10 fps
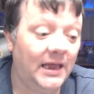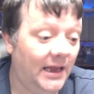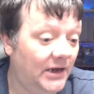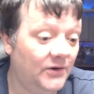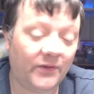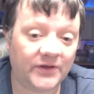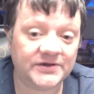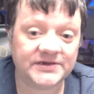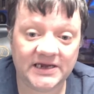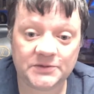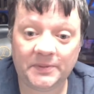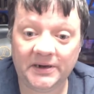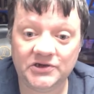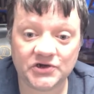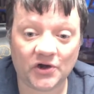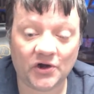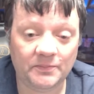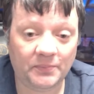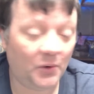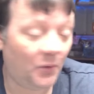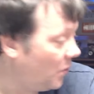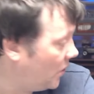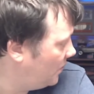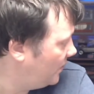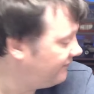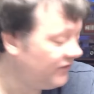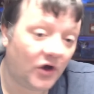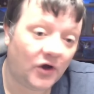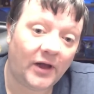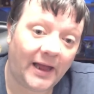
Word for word: in others it's been joy, but what we've got